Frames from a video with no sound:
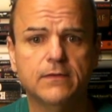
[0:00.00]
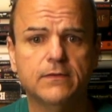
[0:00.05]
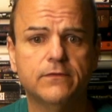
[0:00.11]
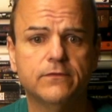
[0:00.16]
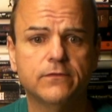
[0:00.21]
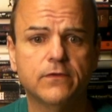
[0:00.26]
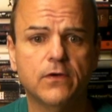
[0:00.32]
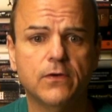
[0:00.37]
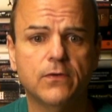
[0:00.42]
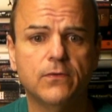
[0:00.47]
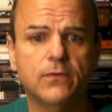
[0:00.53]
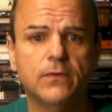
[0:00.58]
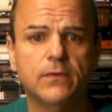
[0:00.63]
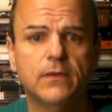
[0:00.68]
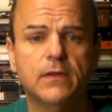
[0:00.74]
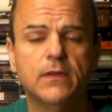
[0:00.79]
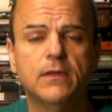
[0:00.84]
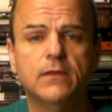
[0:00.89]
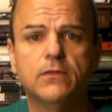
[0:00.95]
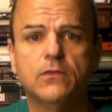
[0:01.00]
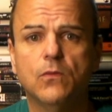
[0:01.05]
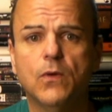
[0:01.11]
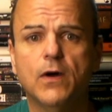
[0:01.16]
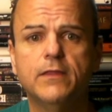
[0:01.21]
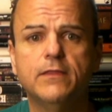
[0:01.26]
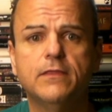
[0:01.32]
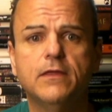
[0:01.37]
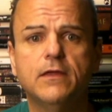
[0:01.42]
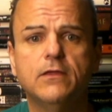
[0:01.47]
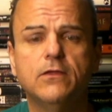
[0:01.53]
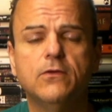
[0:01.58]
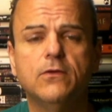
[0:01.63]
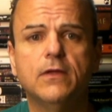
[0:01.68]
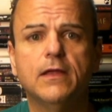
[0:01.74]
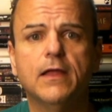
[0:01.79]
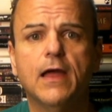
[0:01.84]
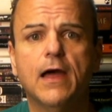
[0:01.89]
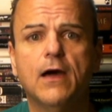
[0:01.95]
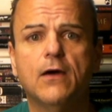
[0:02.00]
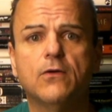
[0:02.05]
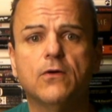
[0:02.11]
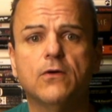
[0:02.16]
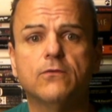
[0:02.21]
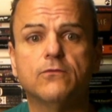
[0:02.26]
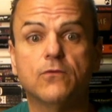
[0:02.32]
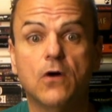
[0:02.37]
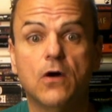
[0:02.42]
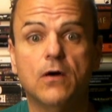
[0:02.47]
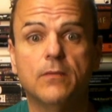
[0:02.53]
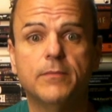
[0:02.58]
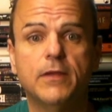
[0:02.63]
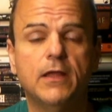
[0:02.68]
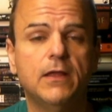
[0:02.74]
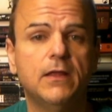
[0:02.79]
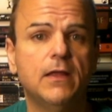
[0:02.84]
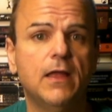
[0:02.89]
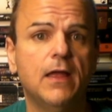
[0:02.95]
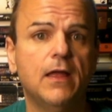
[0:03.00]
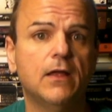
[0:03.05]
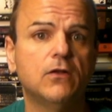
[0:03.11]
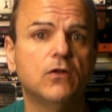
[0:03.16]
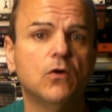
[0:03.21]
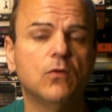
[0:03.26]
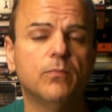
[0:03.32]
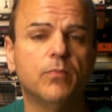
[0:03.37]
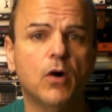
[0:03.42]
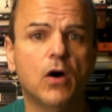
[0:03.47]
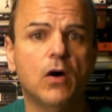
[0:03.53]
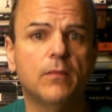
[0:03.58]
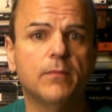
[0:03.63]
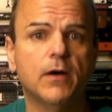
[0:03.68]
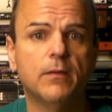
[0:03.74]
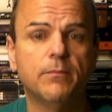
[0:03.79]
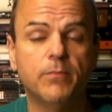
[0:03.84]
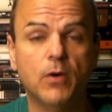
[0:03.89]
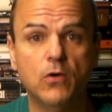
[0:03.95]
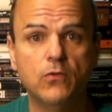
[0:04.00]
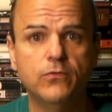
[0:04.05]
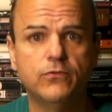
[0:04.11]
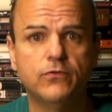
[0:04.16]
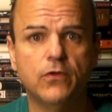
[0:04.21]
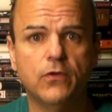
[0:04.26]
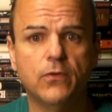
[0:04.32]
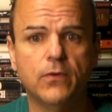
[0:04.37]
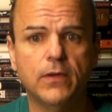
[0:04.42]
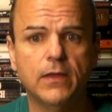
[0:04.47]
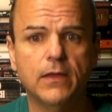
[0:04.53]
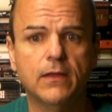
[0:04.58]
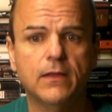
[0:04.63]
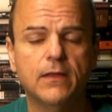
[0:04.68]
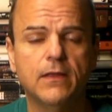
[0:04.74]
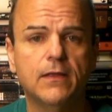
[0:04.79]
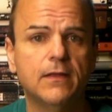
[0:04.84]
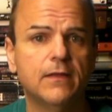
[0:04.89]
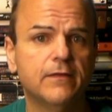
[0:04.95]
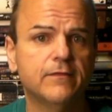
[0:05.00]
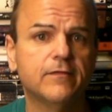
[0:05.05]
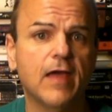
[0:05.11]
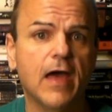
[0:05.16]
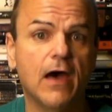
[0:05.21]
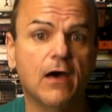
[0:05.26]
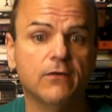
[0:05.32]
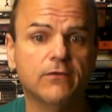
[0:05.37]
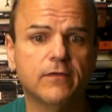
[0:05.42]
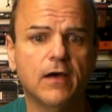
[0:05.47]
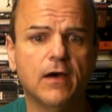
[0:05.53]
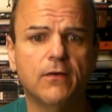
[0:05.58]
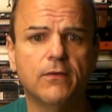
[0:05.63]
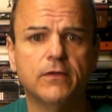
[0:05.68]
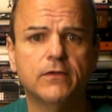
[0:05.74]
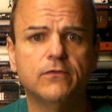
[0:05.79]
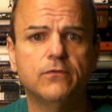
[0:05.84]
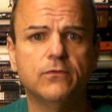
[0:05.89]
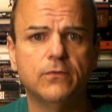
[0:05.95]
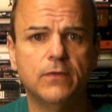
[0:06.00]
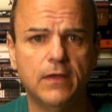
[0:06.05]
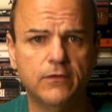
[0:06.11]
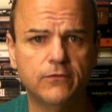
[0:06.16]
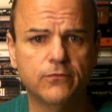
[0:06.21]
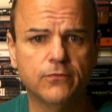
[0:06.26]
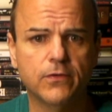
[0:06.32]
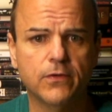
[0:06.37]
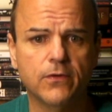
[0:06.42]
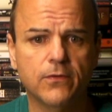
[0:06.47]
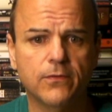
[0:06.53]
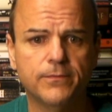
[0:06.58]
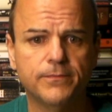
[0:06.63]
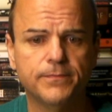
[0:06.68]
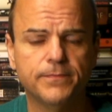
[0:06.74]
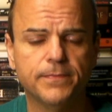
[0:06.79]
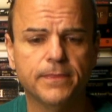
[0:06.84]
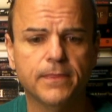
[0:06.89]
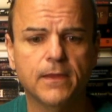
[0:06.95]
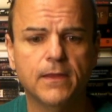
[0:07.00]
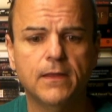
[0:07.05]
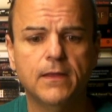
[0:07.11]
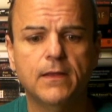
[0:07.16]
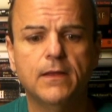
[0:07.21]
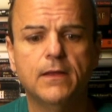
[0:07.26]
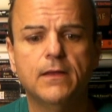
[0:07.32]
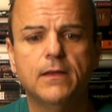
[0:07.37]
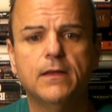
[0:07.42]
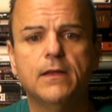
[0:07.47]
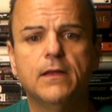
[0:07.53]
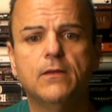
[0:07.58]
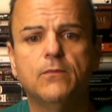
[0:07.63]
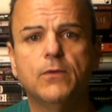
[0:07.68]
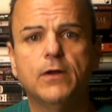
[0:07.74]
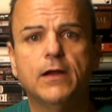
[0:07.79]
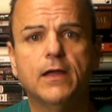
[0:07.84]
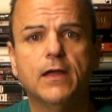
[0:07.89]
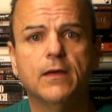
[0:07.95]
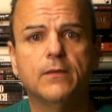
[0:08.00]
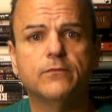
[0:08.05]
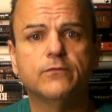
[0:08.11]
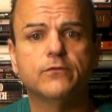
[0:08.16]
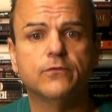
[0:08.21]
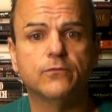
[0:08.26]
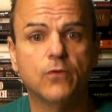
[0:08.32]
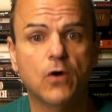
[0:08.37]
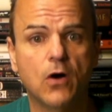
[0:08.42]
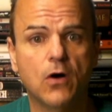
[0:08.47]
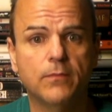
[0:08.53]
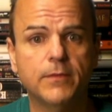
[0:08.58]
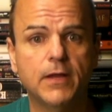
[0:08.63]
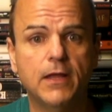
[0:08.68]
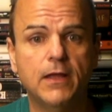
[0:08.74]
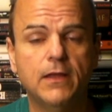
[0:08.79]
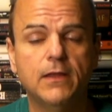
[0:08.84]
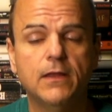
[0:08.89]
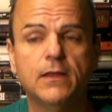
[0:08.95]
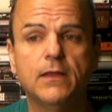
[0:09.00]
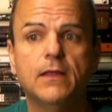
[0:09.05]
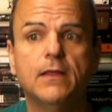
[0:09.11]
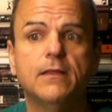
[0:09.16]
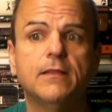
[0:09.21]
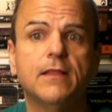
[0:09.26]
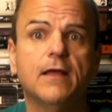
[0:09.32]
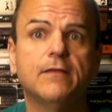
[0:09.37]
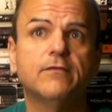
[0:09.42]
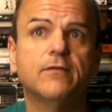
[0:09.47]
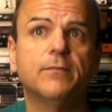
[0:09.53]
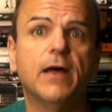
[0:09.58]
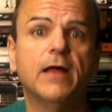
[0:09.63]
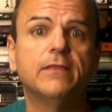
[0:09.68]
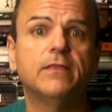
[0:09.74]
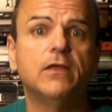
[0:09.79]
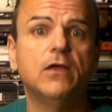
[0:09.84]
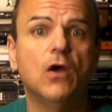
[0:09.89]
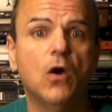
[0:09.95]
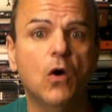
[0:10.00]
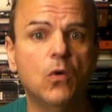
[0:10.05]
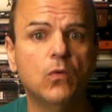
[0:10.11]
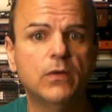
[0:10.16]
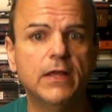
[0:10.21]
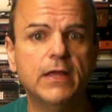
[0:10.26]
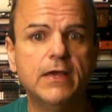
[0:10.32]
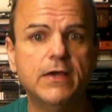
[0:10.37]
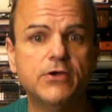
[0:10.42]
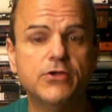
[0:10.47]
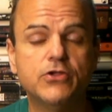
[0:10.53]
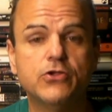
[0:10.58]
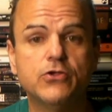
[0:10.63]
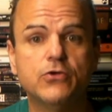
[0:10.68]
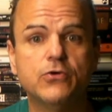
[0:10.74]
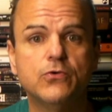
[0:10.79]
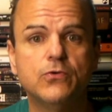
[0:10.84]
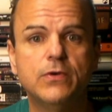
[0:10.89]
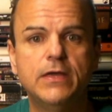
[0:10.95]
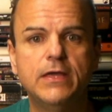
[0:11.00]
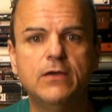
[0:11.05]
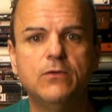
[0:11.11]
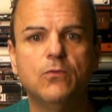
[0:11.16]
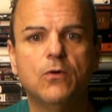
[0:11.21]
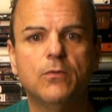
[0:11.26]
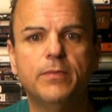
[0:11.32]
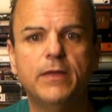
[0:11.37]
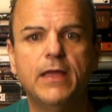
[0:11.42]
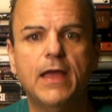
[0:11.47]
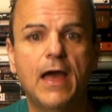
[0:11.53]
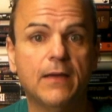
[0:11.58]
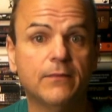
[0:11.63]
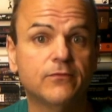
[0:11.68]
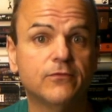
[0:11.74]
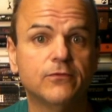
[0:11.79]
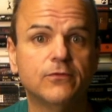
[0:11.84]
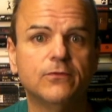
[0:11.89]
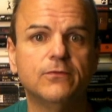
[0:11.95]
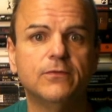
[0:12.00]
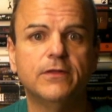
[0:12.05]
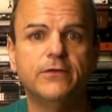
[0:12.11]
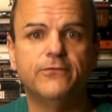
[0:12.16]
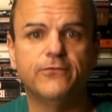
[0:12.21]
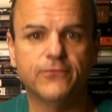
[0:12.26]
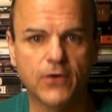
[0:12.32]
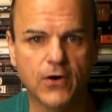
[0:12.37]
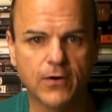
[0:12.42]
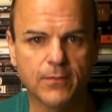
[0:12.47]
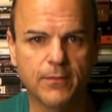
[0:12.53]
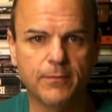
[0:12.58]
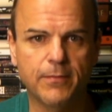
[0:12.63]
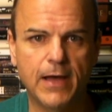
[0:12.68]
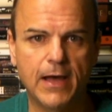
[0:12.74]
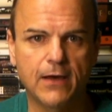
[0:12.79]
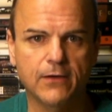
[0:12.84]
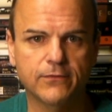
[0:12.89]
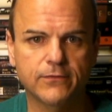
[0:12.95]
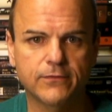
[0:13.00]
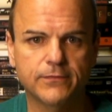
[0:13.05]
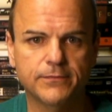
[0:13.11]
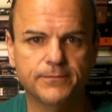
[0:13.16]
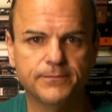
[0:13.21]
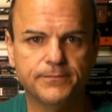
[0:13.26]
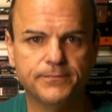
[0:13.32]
So the one thing you can count on Romney and Obama both doing is kowtowing to Israel. And when it comes to Romney, that's about the only issue he will be absolutely firm about.